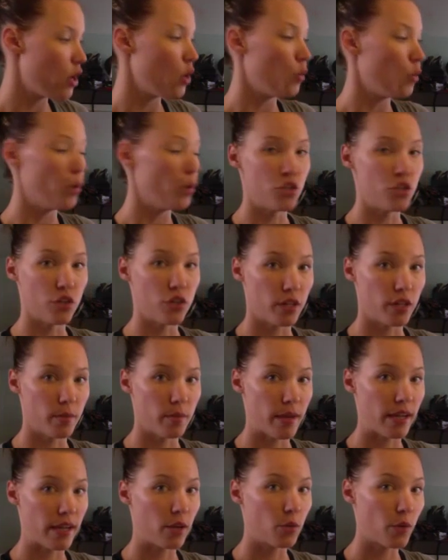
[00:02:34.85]
which you're going to
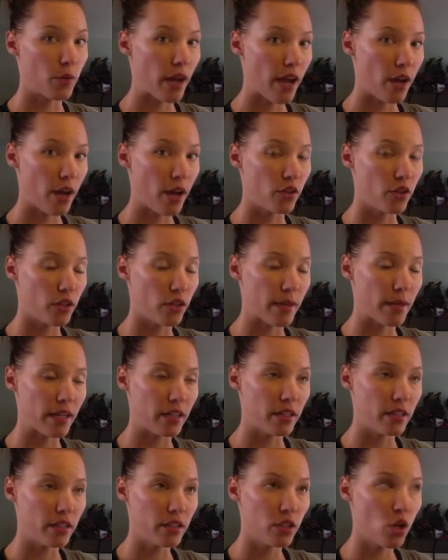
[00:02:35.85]
make a
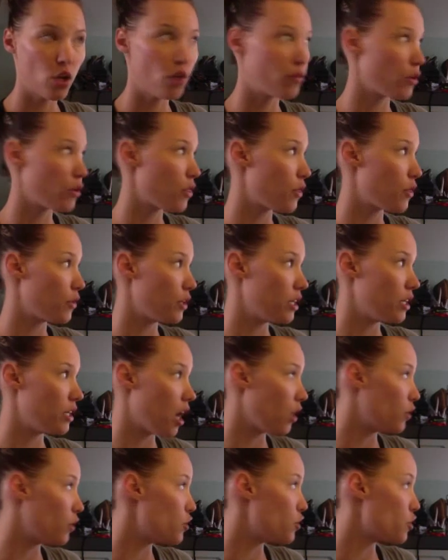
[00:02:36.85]
little over
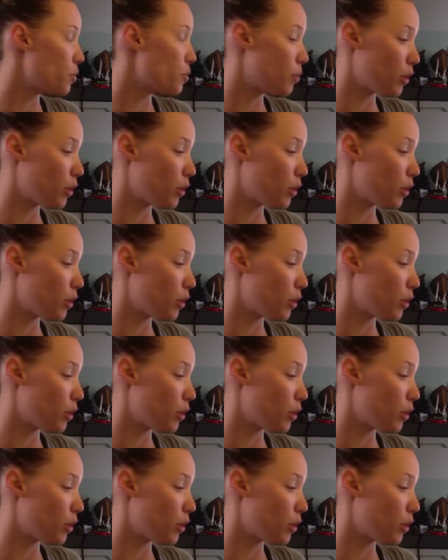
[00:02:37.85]
$30